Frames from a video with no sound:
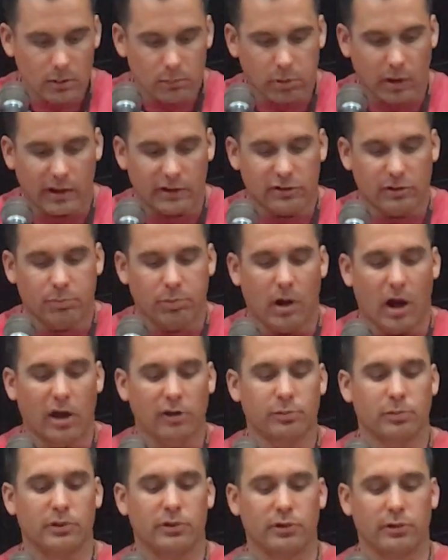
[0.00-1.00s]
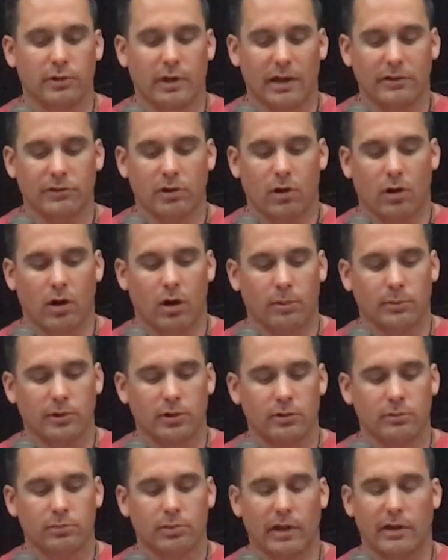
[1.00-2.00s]
plans to prosper you and not to harm
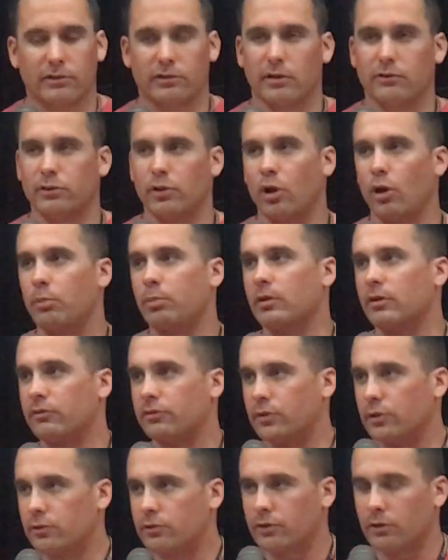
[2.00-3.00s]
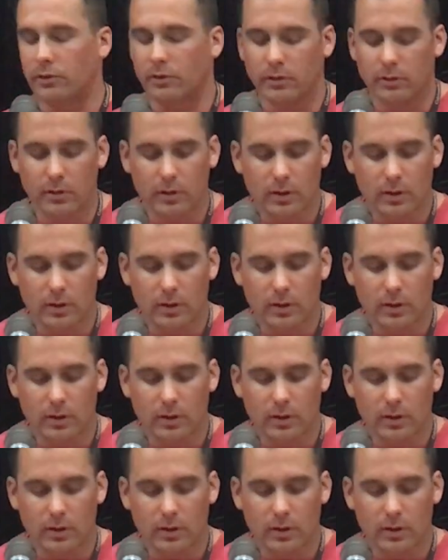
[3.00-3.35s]
you, plans to give you hope in the future."